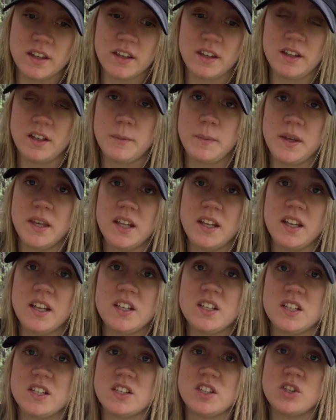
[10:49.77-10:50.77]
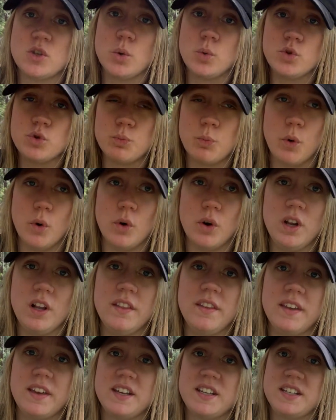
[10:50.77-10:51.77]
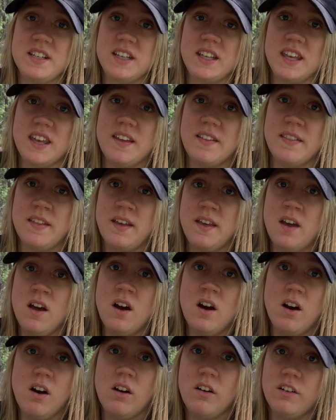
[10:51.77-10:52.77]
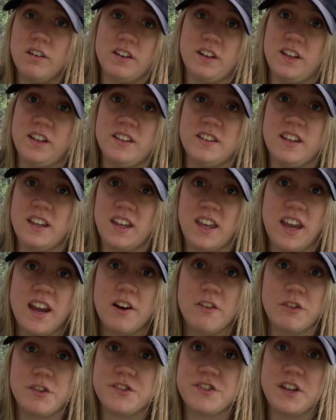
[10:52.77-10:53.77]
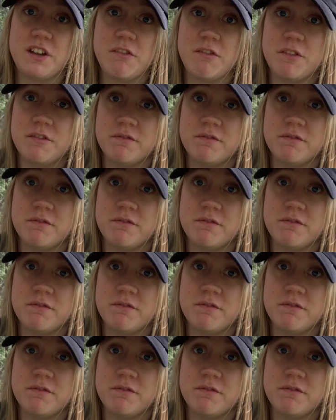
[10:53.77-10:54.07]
In the beginning, she's so spoiled and she can hardly take care of herself.